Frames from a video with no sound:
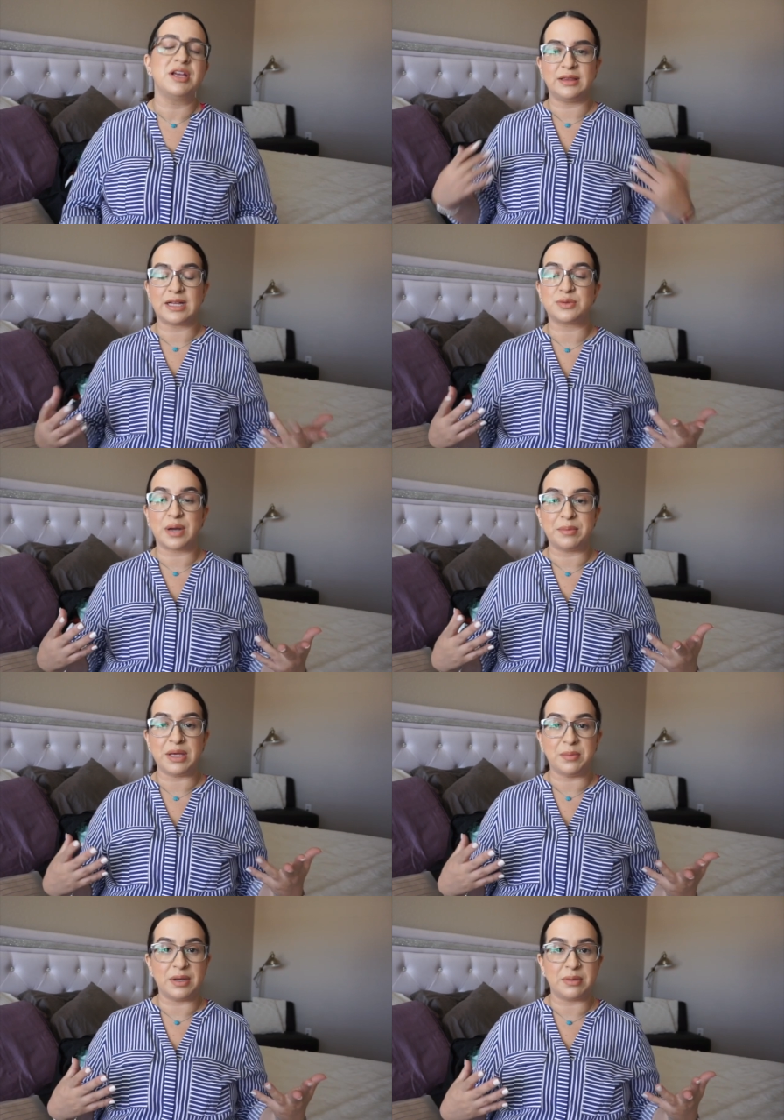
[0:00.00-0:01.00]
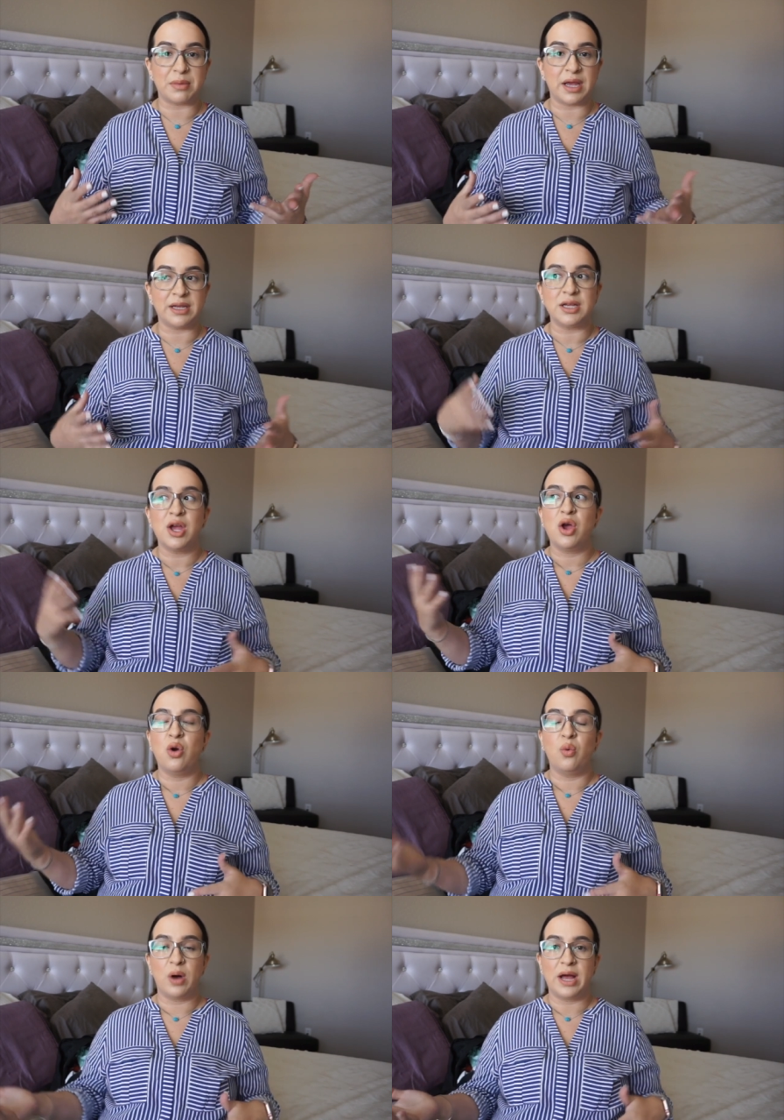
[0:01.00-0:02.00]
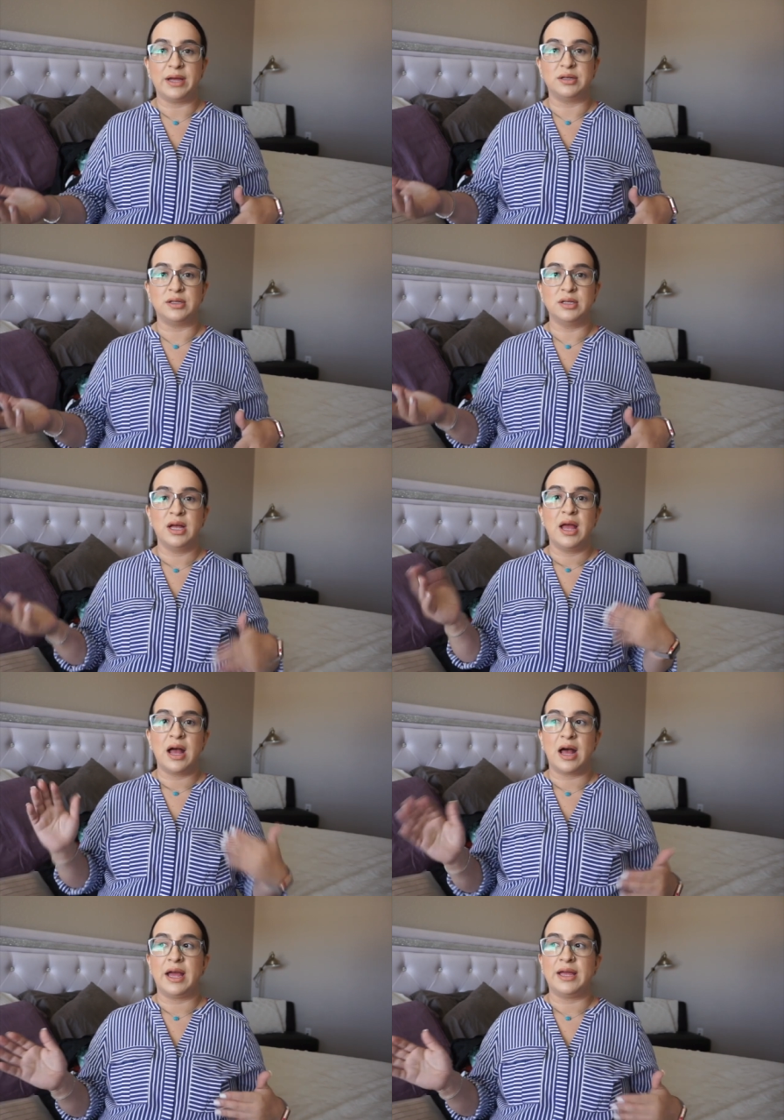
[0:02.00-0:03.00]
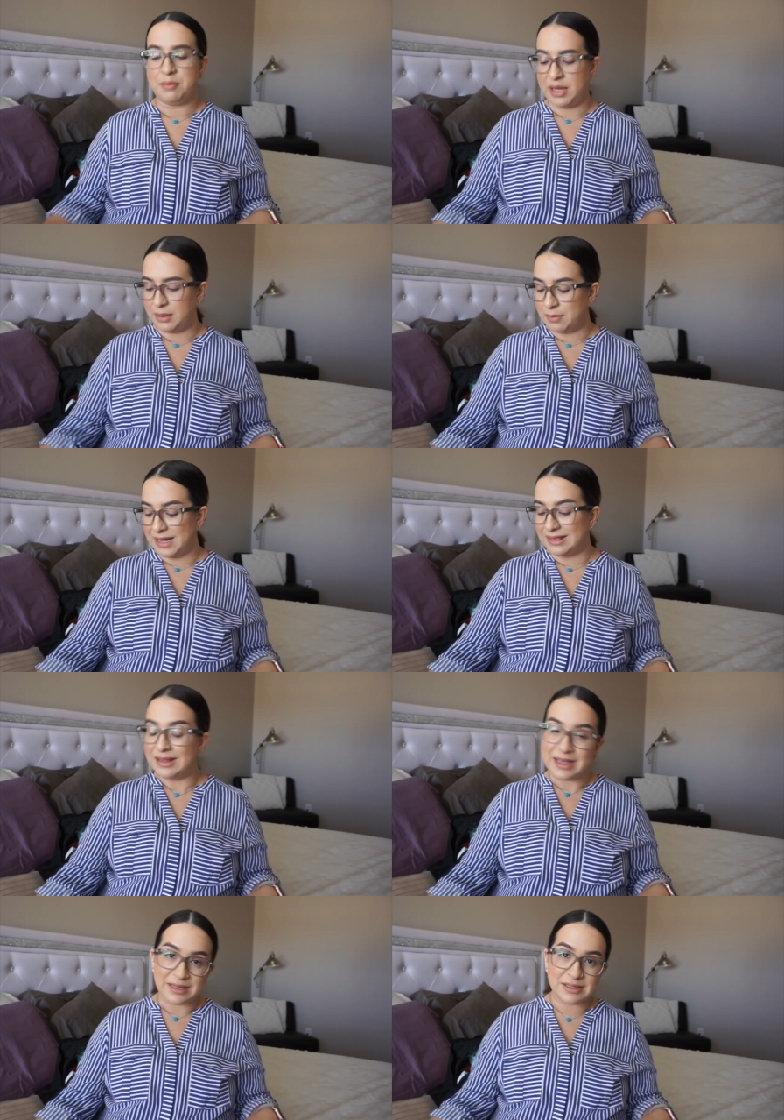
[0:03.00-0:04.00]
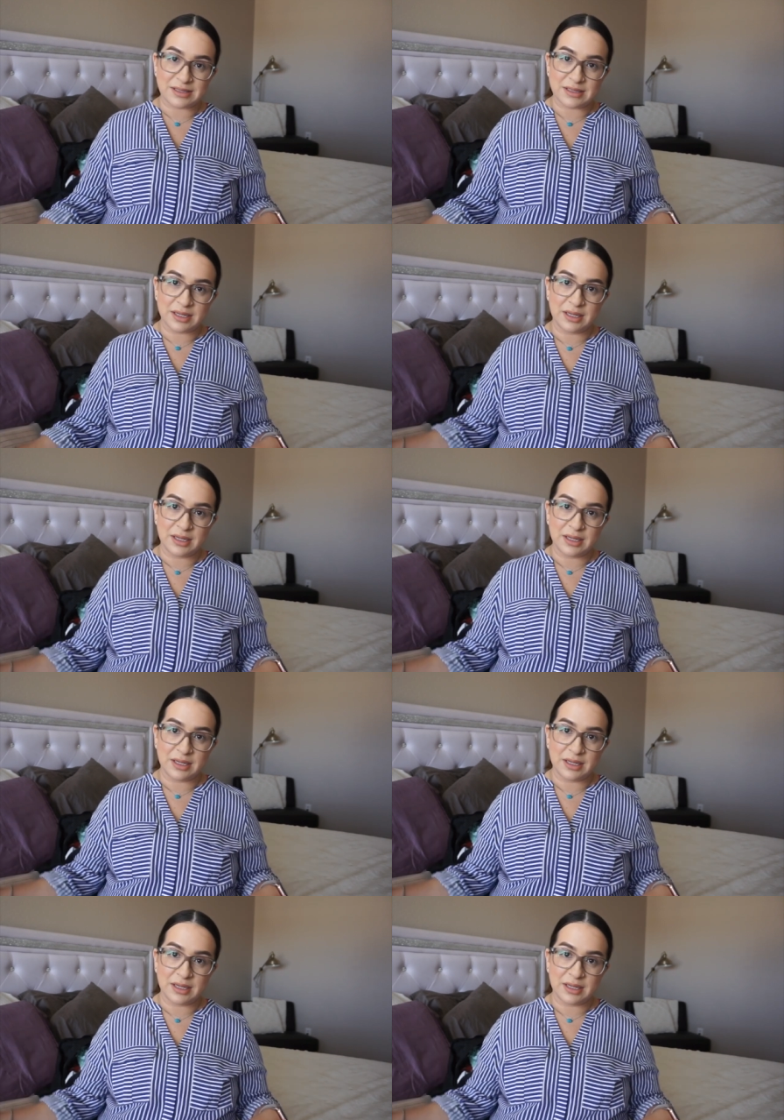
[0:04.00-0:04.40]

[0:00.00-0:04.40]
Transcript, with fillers: That's what I'm keeping in mind while I made my list